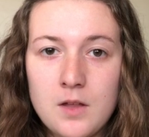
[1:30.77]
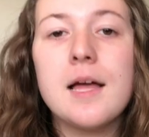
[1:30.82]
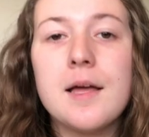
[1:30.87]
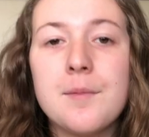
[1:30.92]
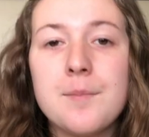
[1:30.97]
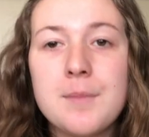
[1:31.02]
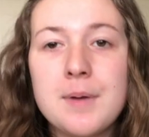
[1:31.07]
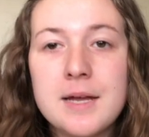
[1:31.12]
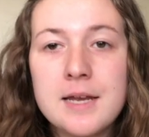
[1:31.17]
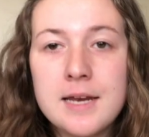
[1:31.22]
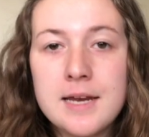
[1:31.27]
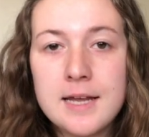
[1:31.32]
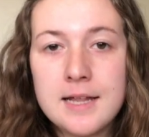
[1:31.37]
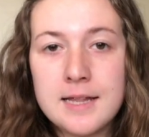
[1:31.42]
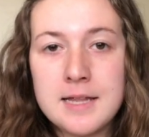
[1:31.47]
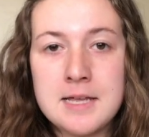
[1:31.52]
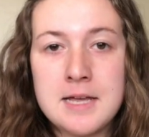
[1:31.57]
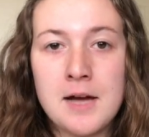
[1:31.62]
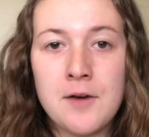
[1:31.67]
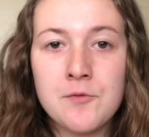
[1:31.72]

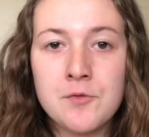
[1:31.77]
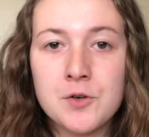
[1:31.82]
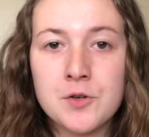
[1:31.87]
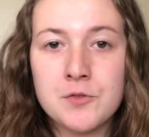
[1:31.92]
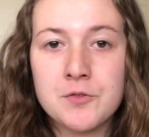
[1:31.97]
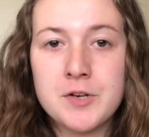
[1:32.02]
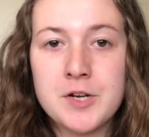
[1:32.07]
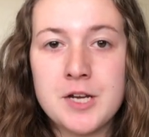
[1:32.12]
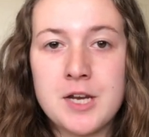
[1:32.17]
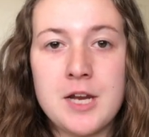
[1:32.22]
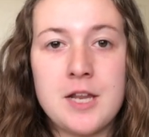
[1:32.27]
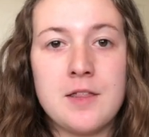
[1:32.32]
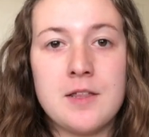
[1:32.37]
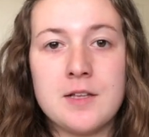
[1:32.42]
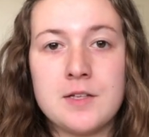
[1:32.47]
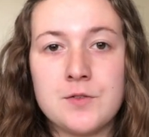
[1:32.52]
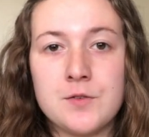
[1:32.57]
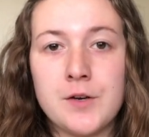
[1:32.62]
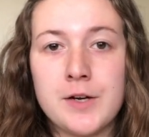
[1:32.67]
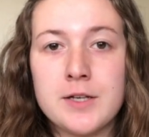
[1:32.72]
Immediately after reading
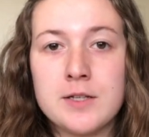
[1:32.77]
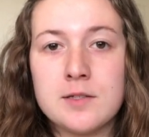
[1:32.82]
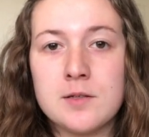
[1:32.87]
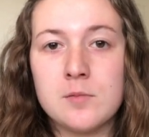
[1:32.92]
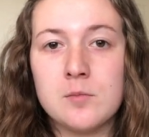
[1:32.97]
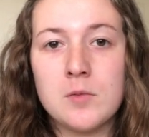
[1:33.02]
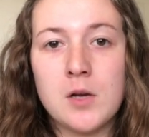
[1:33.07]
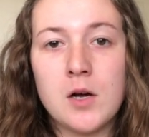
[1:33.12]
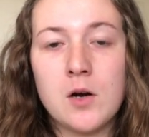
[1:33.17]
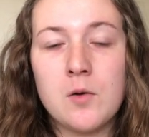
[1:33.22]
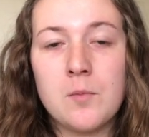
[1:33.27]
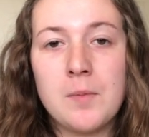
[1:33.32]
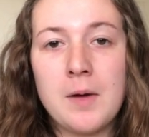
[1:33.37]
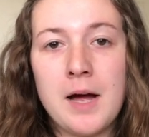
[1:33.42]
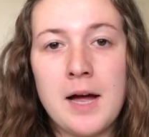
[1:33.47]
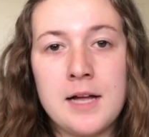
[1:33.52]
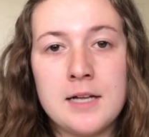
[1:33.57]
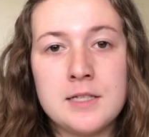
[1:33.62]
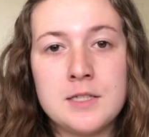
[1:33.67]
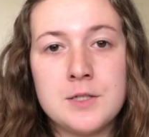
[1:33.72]
this ransom note,
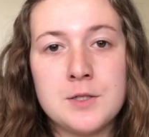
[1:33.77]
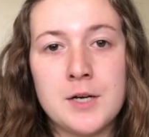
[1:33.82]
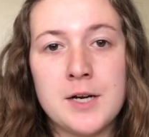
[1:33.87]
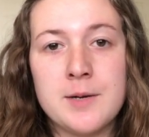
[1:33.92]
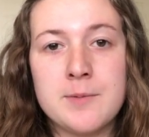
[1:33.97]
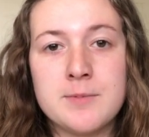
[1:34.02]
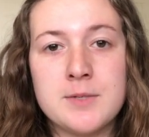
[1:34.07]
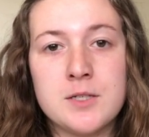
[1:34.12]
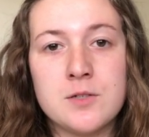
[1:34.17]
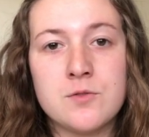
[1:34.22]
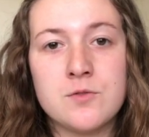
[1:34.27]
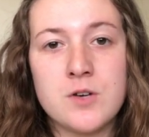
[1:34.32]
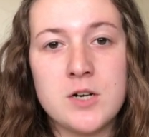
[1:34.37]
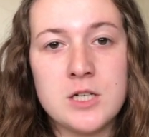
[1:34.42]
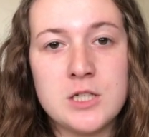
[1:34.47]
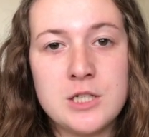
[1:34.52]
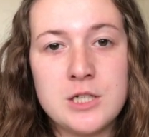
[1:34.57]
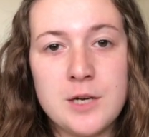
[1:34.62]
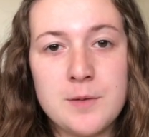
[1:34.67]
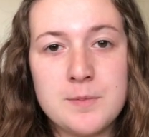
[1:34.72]
Patsy Ramsey
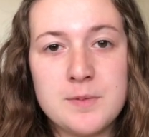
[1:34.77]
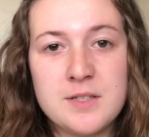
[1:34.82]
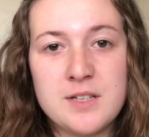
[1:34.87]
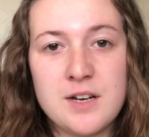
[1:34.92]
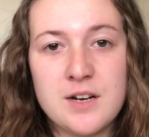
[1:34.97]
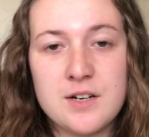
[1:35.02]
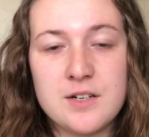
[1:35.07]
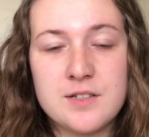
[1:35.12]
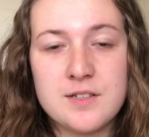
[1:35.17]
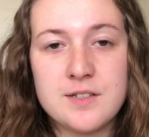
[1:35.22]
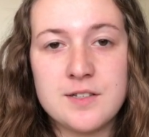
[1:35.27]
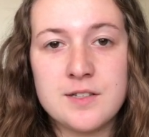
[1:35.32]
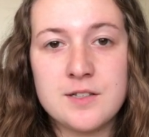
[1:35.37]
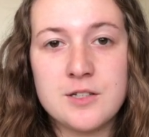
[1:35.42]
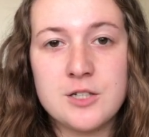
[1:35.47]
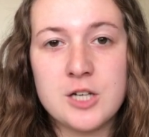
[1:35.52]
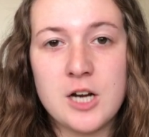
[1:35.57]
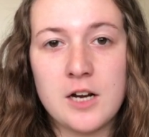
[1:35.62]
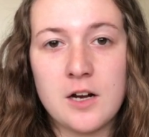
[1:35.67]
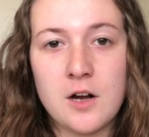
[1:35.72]
rushed upstairs to
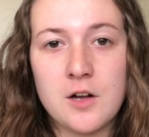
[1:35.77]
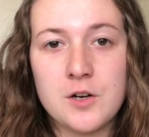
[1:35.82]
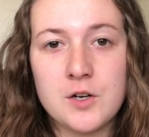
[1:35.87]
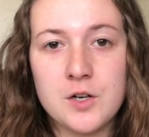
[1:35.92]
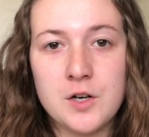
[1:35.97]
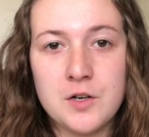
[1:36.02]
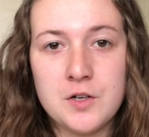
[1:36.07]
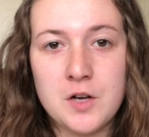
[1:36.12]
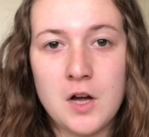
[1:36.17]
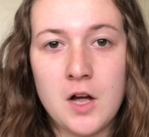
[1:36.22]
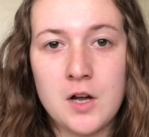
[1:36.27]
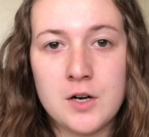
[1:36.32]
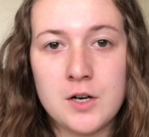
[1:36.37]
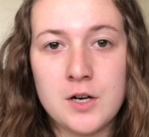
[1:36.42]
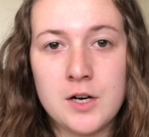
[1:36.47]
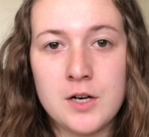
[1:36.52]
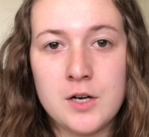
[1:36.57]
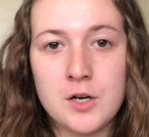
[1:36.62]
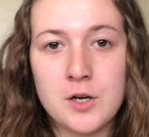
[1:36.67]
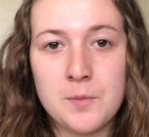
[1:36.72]
check on her
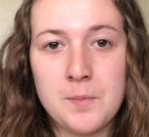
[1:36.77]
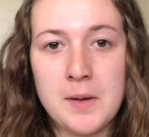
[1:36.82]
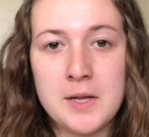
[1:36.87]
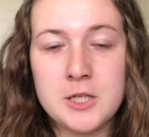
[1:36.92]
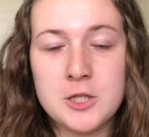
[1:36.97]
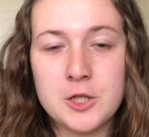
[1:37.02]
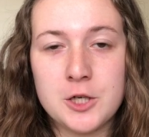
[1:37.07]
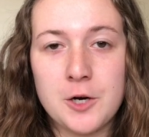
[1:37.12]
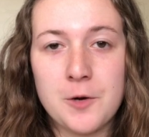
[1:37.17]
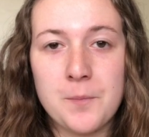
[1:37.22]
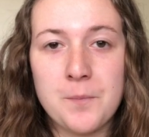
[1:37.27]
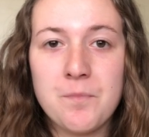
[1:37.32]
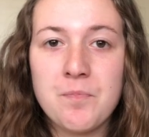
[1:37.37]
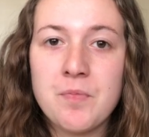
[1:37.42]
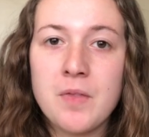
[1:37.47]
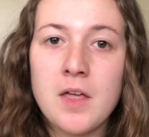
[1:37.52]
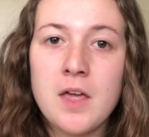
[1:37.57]
daughter in her bedroom,